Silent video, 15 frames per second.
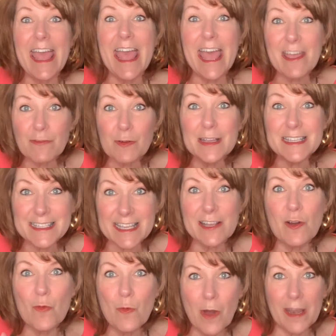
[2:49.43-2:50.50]
every
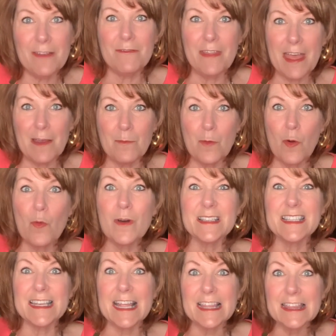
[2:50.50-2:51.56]
single one of them
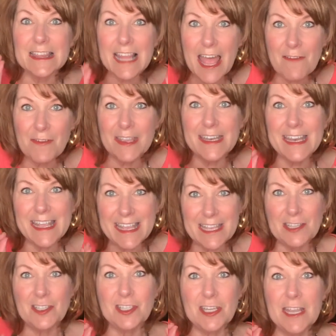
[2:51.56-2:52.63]
was an
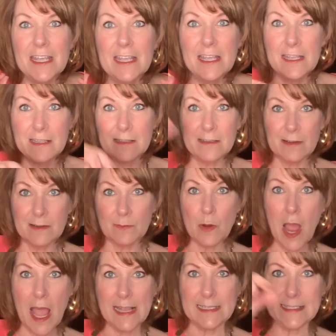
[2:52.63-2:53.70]
11-inch
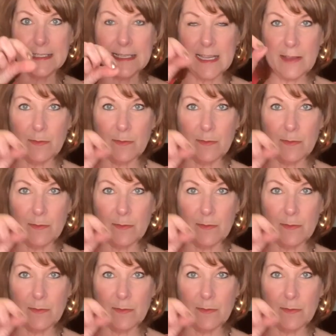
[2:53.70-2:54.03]
rise.